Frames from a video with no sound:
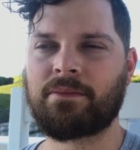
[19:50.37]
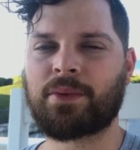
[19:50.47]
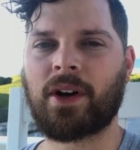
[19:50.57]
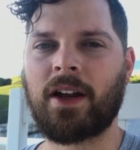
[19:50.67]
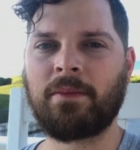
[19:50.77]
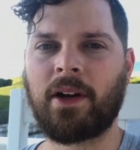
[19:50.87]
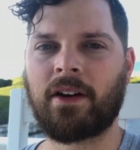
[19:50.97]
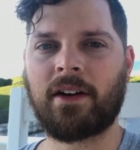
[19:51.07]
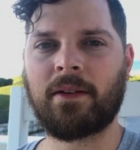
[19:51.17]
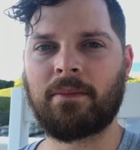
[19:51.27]

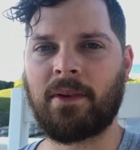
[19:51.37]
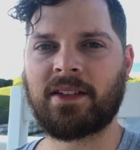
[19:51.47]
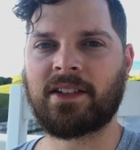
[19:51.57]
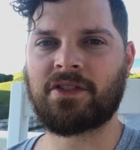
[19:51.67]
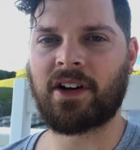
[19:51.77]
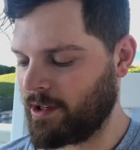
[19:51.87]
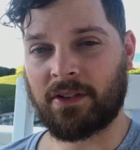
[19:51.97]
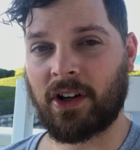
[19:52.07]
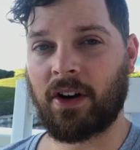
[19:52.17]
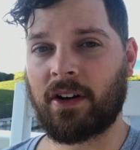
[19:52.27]
primary message
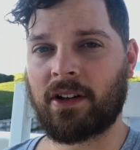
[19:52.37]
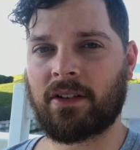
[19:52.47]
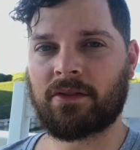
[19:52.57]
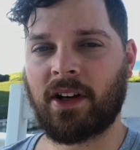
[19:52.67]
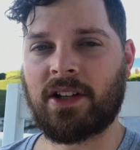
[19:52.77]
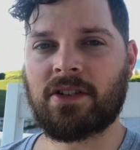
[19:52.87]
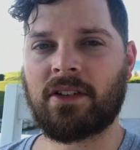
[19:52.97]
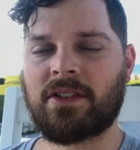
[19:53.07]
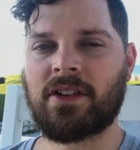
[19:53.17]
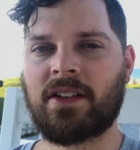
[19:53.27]
regarding
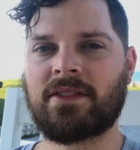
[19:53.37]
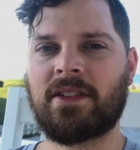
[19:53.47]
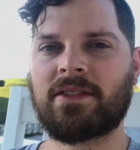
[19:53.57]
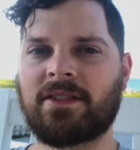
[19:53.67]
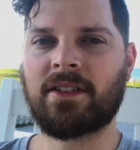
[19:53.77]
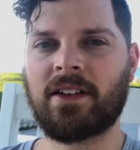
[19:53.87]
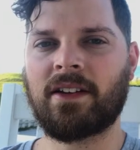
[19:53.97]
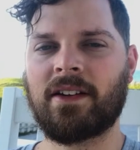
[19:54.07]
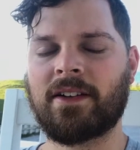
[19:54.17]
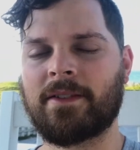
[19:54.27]
racial injustice
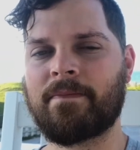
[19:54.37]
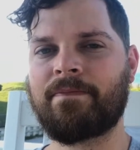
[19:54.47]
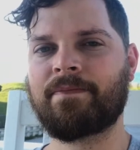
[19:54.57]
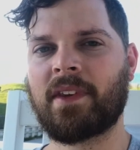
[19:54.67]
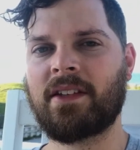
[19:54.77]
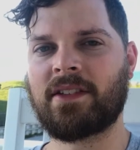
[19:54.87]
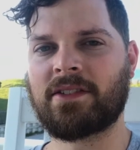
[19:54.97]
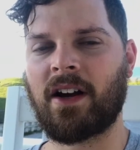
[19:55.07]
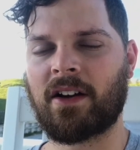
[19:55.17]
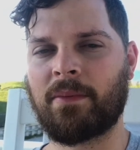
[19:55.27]
to
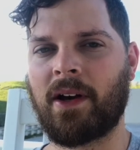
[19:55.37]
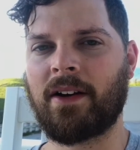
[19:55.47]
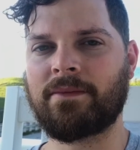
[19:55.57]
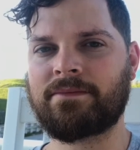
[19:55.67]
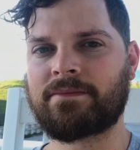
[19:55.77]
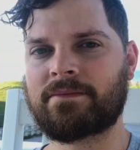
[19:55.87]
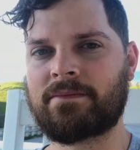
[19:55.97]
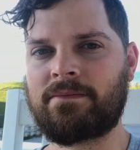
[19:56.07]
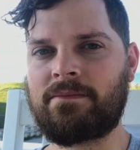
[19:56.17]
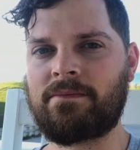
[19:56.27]
talk about
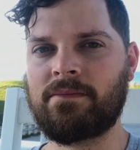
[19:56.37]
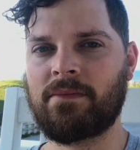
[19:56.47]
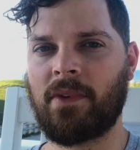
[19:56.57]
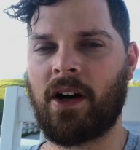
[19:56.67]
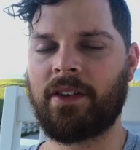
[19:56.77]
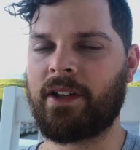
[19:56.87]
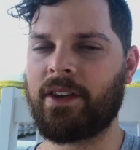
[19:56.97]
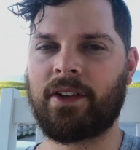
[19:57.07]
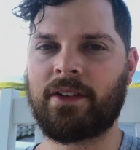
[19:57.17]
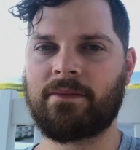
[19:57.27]
all the
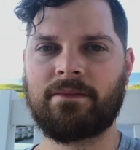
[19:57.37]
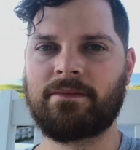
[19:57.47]
other